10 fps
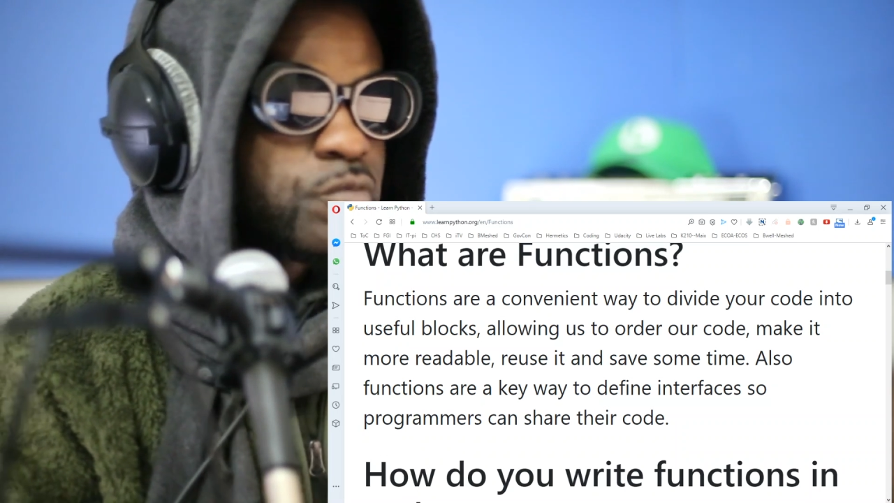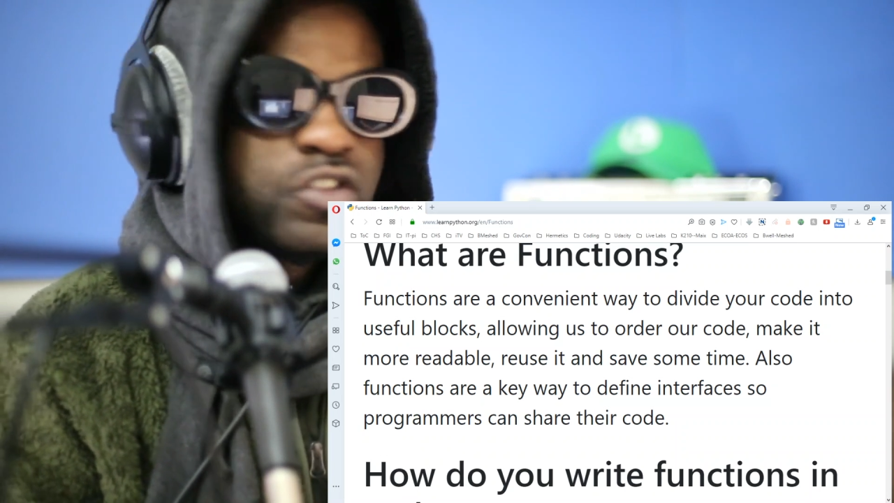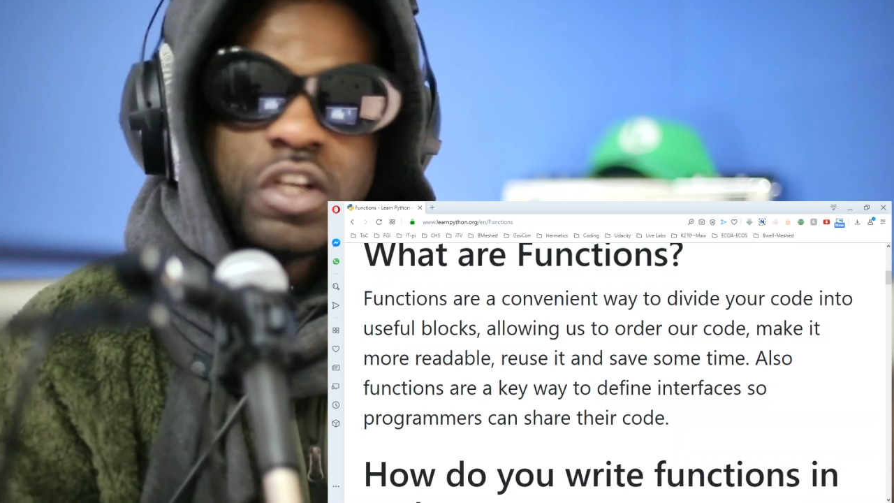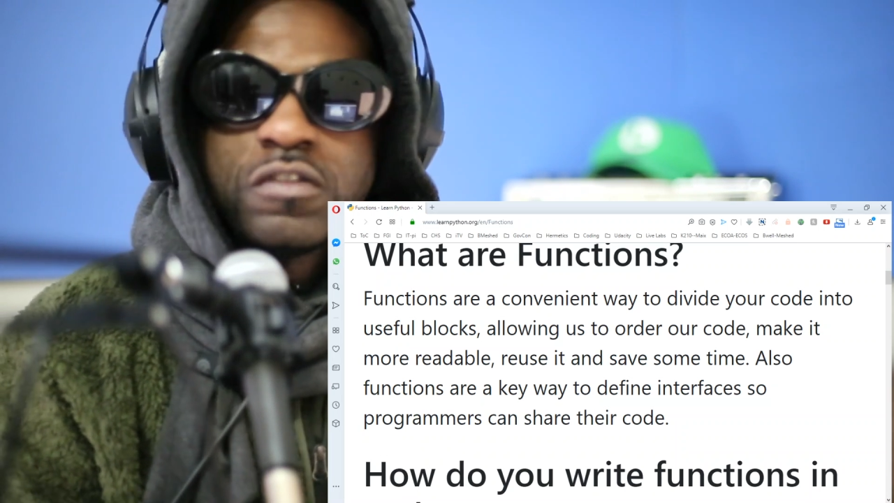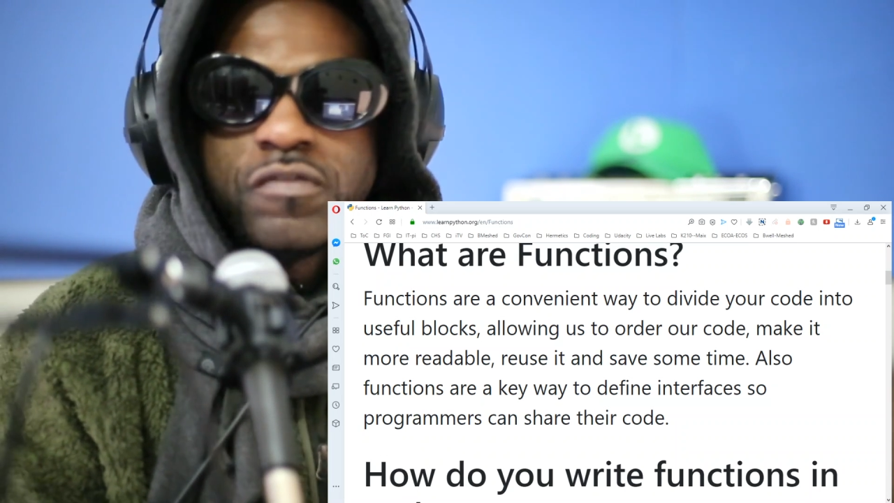
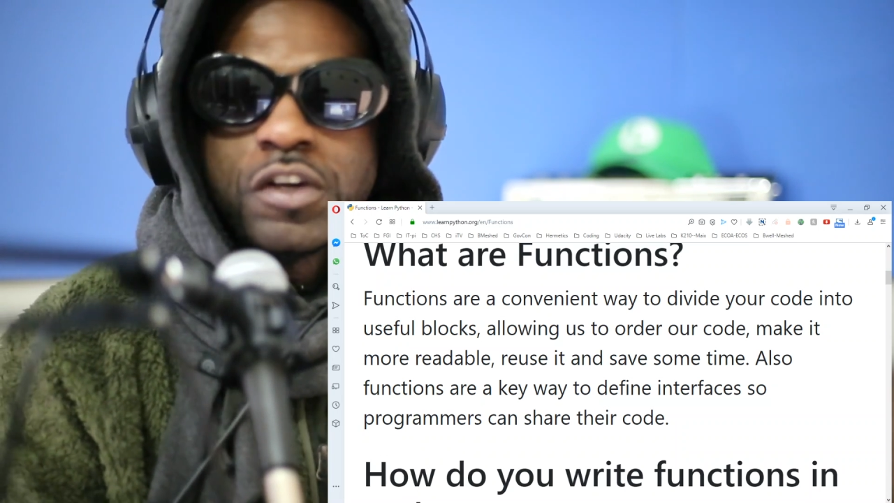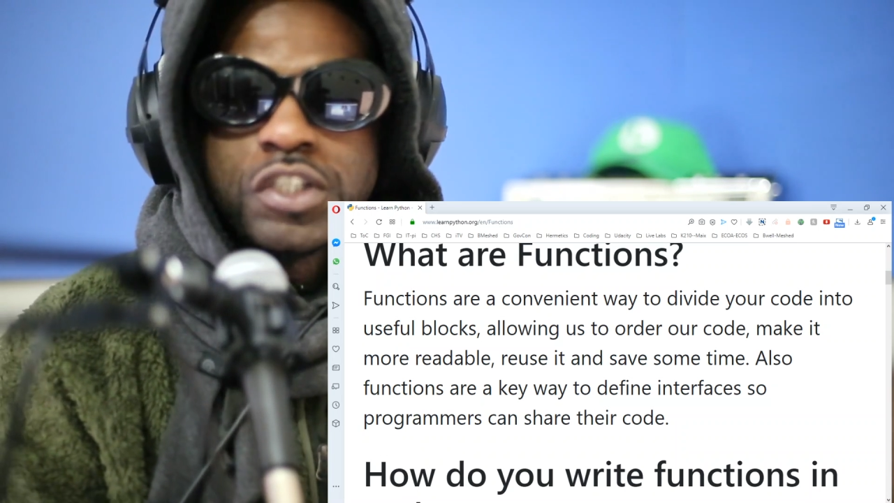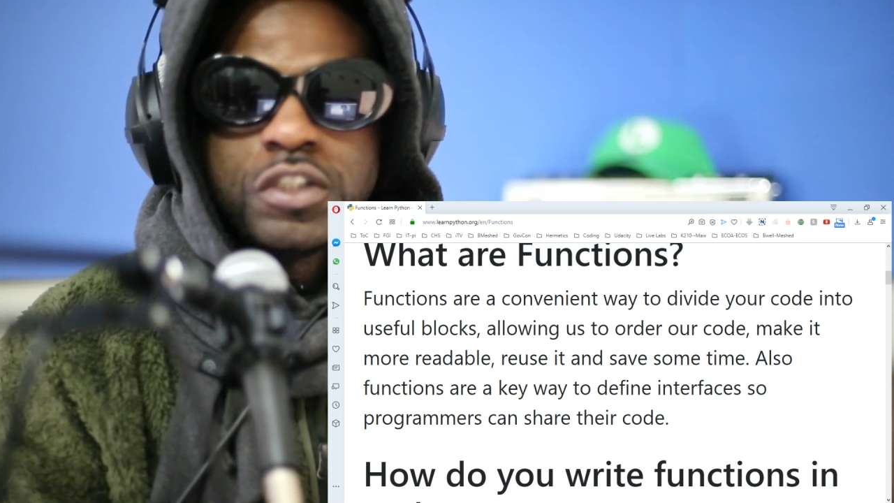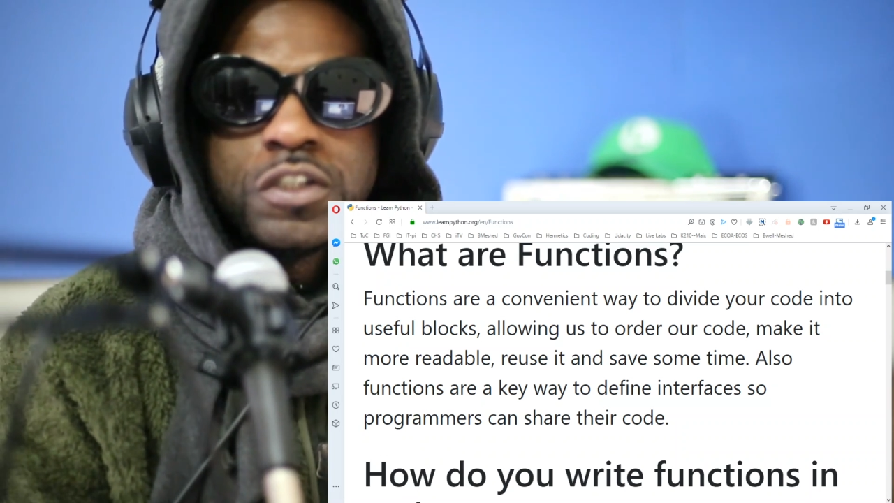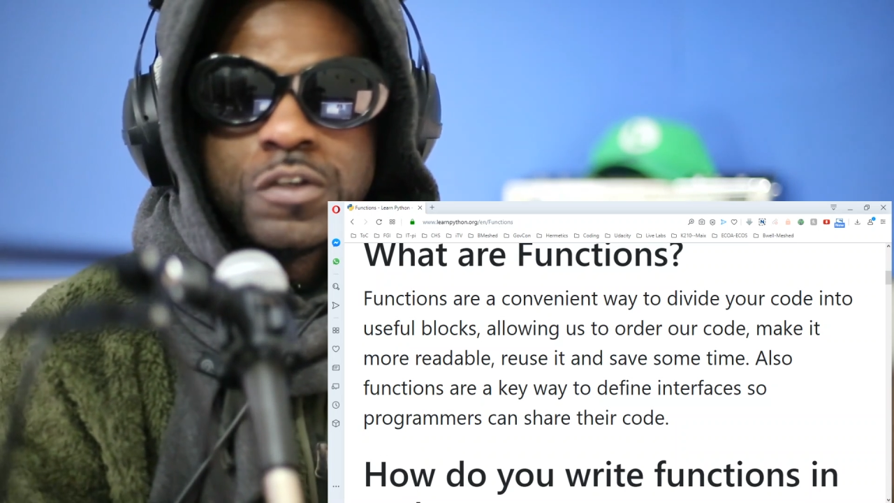That's a
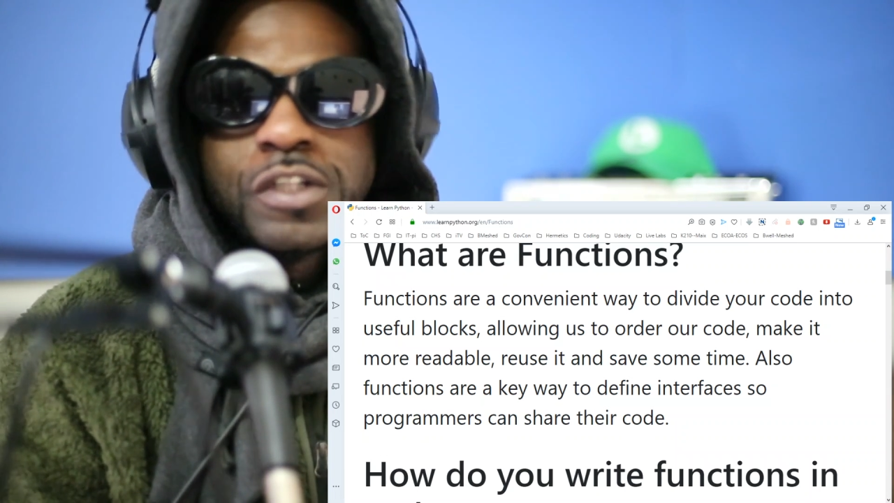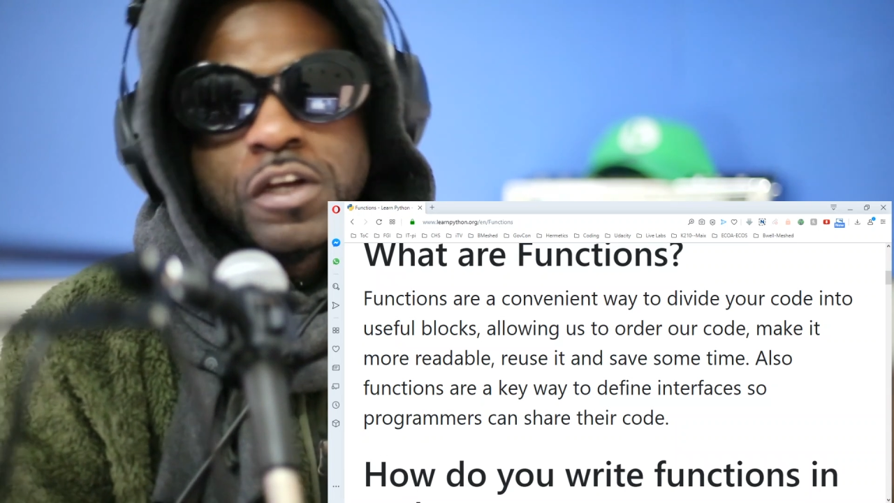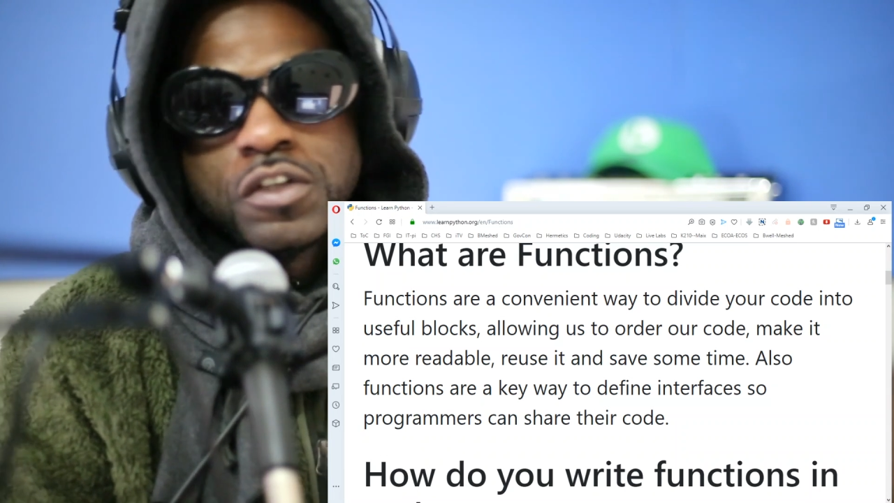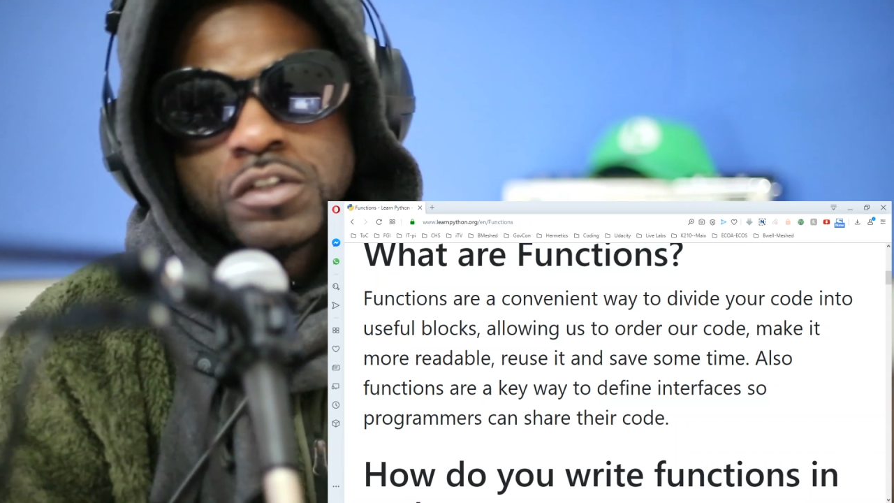function, it's like I